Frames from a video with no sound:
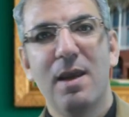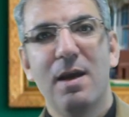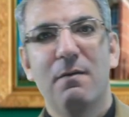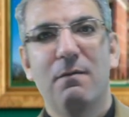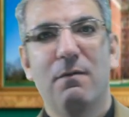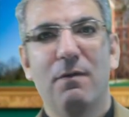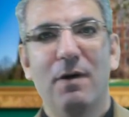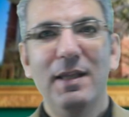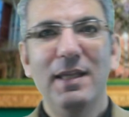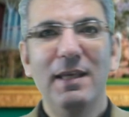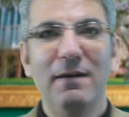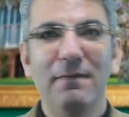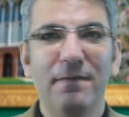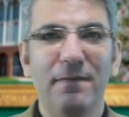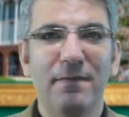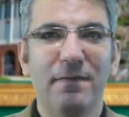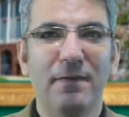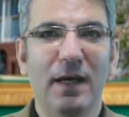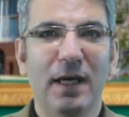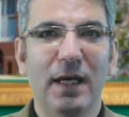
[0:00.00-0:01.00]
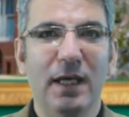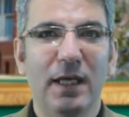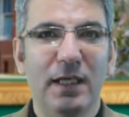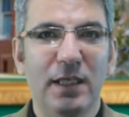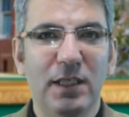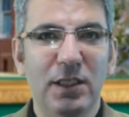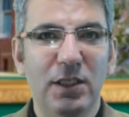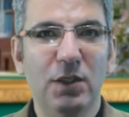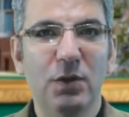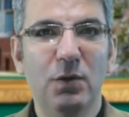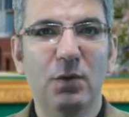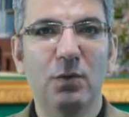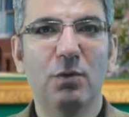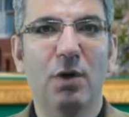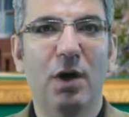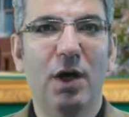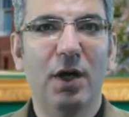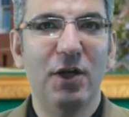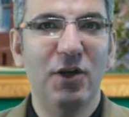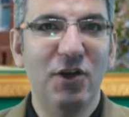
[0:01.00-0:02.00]
What if
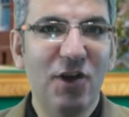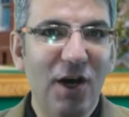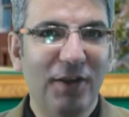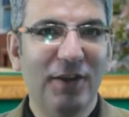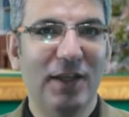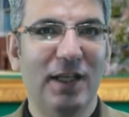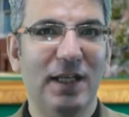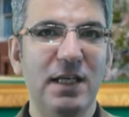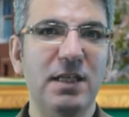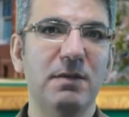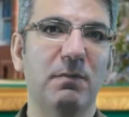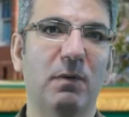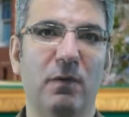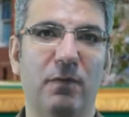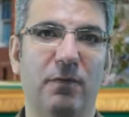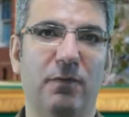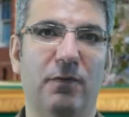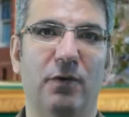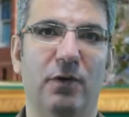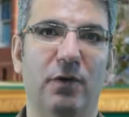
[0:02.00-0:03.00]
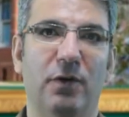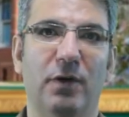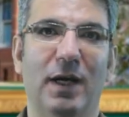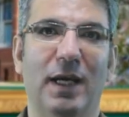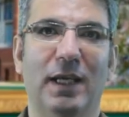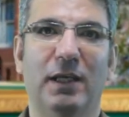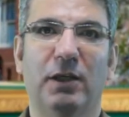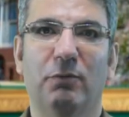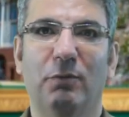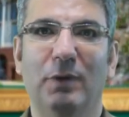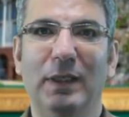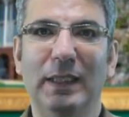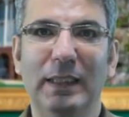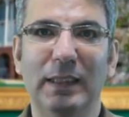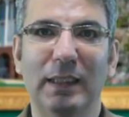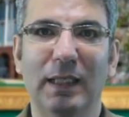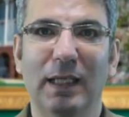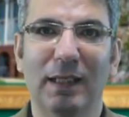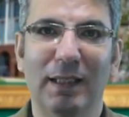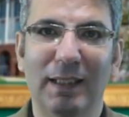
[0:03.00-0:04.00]
you are not eligible for a
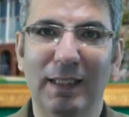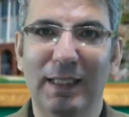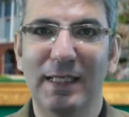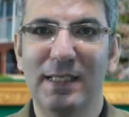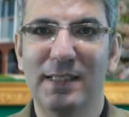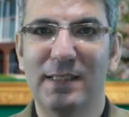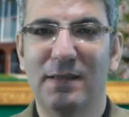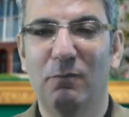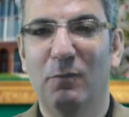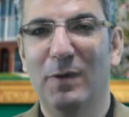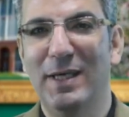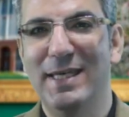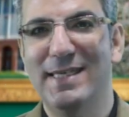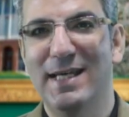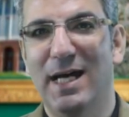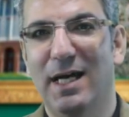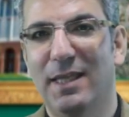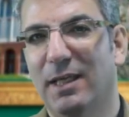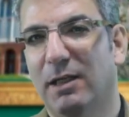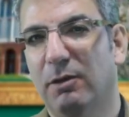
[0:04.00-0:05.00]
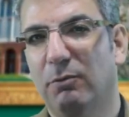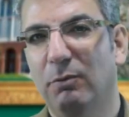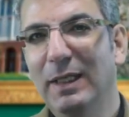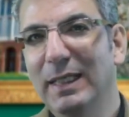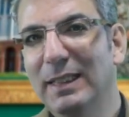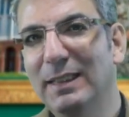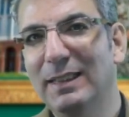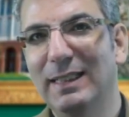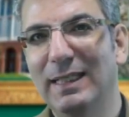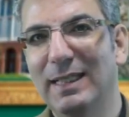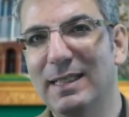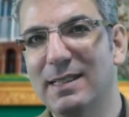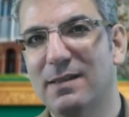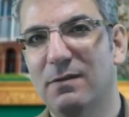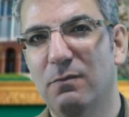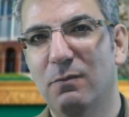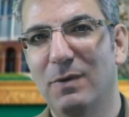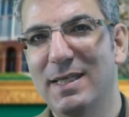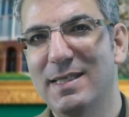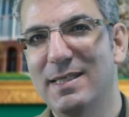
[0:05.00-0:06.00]
Green List visa? The Green
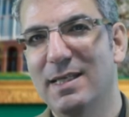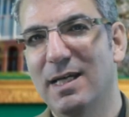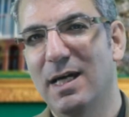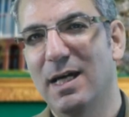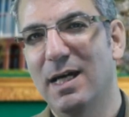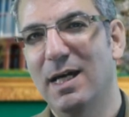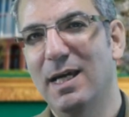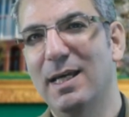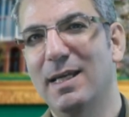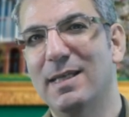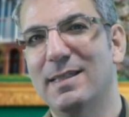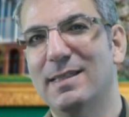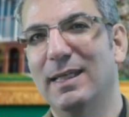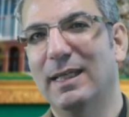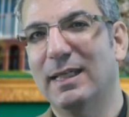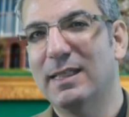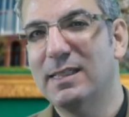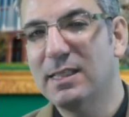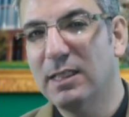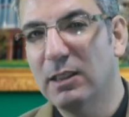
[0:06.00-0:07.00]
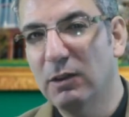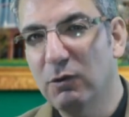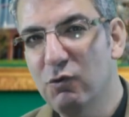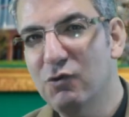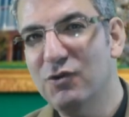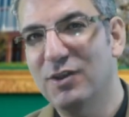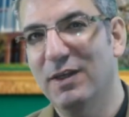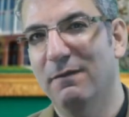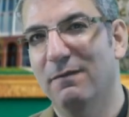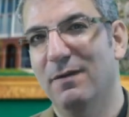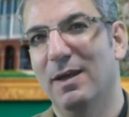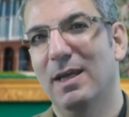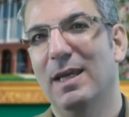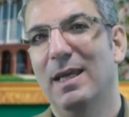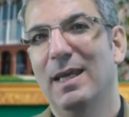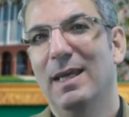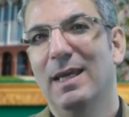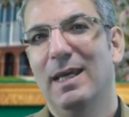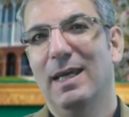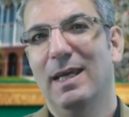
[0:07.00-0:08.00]
List visa is exclusive.
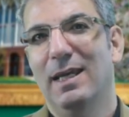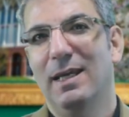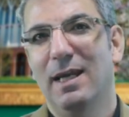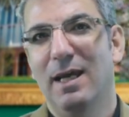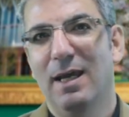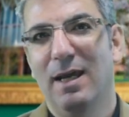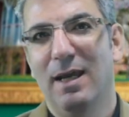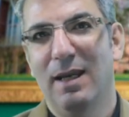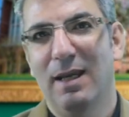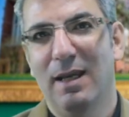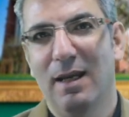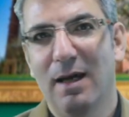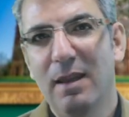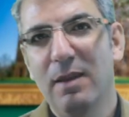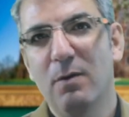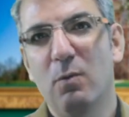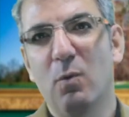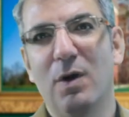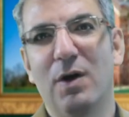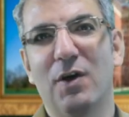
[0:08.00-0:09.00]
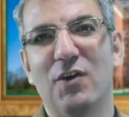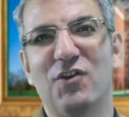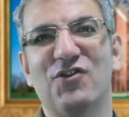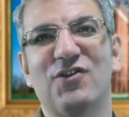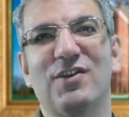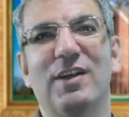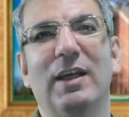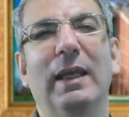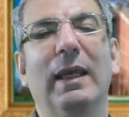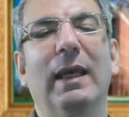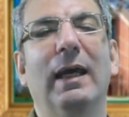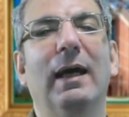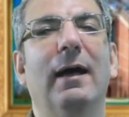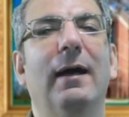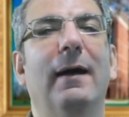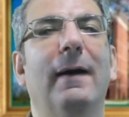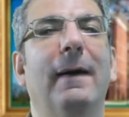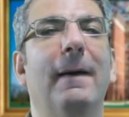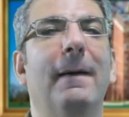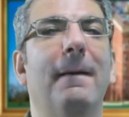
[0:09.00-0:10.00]
In other words,
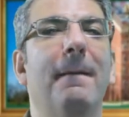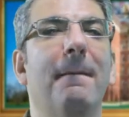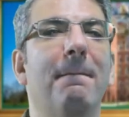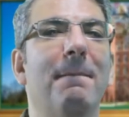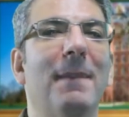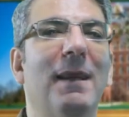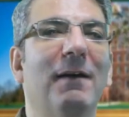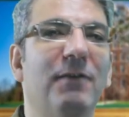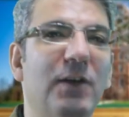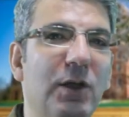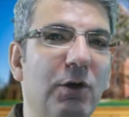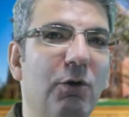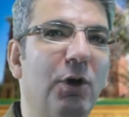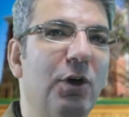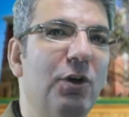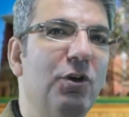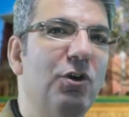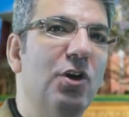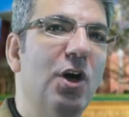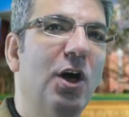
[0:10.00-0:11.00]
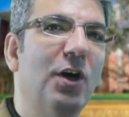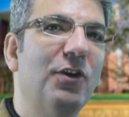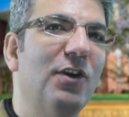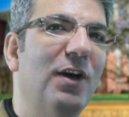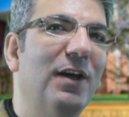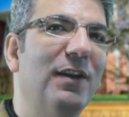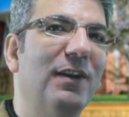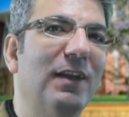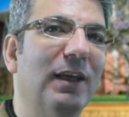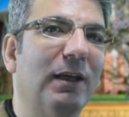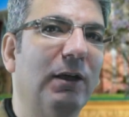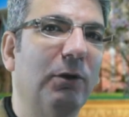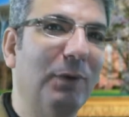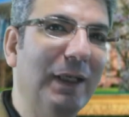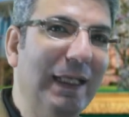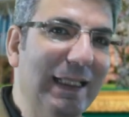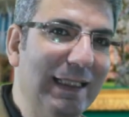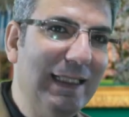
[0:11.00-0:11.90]
if you are not on the Green